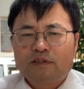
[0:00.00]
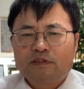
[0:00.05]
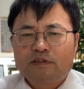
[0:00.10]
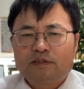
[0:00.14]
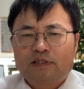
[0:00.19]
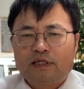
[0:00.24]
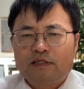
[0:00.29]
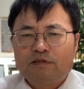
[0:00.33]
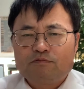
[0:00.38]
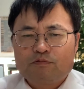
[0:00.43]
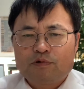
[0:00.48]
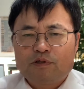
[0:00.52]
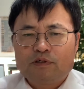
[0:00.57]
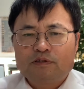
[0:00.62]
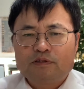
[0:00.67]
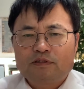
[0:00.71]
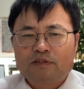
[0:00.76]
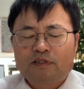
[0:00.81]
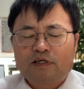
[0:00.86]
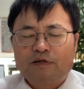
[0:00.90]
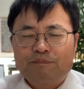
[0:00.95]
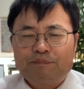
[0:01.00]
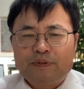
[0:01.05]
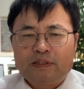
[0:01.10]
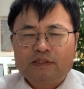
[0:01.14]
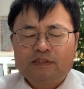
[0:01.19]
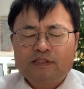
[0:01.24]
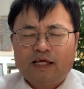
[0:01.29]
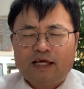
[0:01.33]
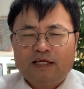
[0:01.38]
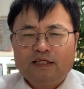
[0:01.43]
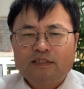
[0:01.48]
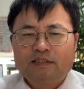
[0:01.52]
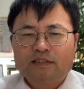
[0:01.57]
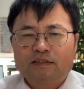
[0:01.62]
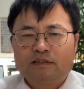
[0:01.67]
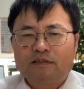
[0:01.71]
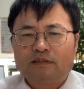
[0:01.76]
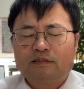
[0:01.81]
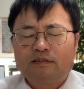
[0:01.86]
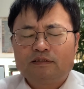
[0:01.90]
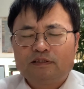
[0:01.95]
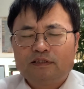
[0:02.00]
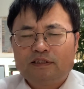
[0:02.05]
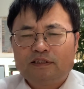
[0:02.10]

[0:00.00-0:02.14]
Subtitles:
they want compensation